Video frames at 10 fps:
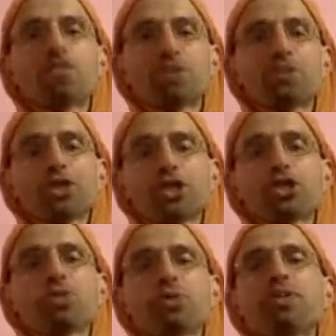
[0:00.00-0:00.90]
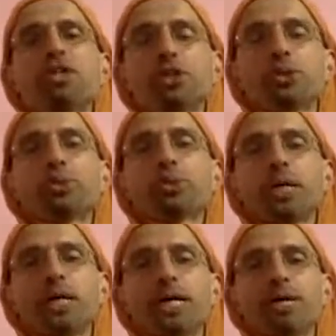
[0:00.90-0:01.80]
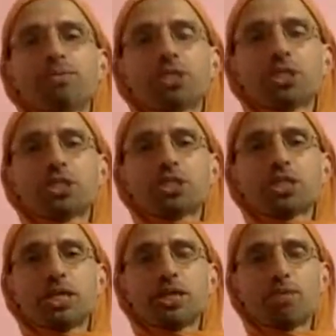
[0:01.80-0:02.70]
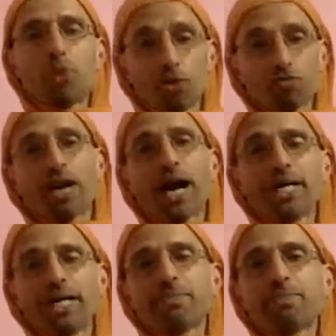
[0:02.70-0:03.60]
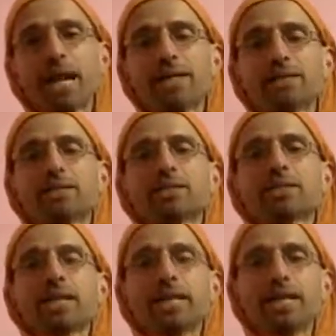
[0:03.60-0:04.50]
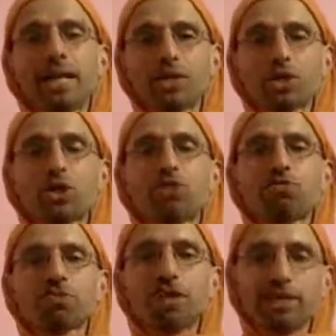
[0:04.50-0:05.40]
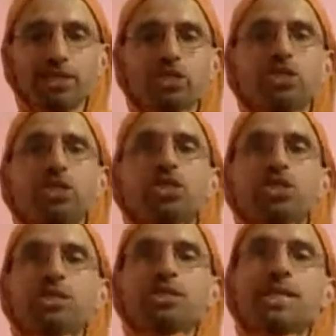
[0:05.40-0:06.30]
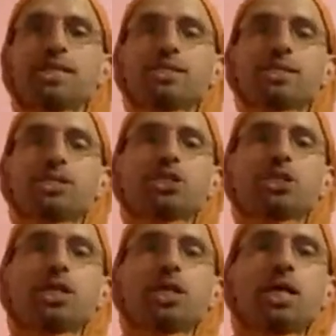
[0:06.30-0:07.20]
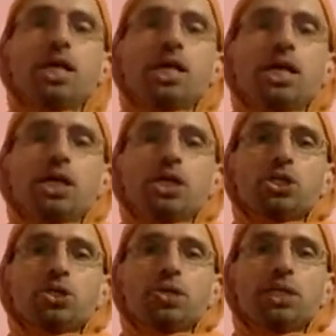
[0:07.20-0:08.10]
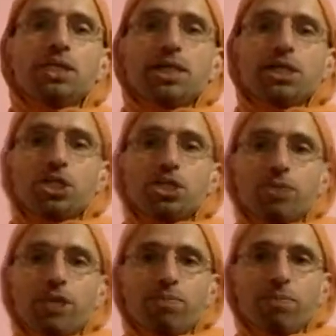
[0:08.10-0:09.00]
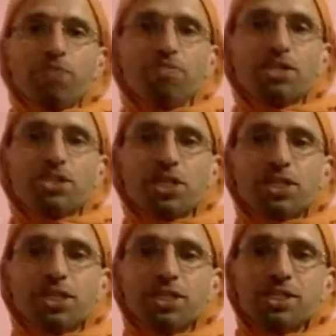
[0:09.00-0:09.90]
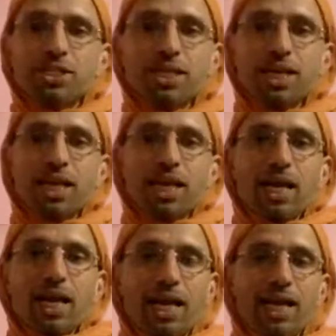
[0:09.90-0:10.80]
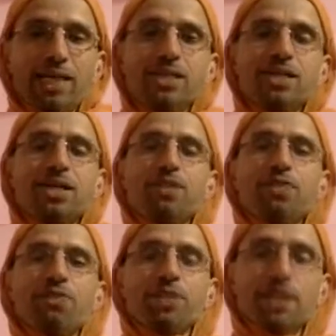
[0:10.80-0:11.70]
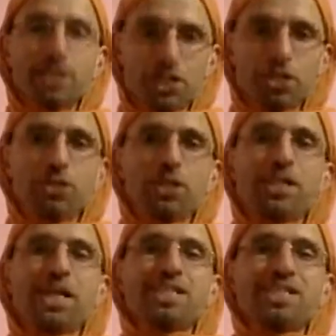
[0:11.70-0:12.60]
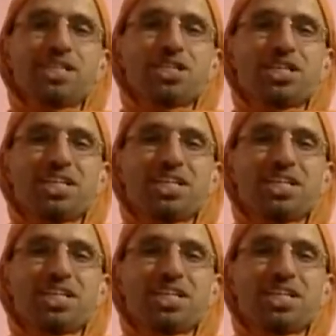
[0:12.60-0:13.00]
which we will do just more of guided practice and less of instructions as such. So these are just very brief instructions, and we will continue in the next session.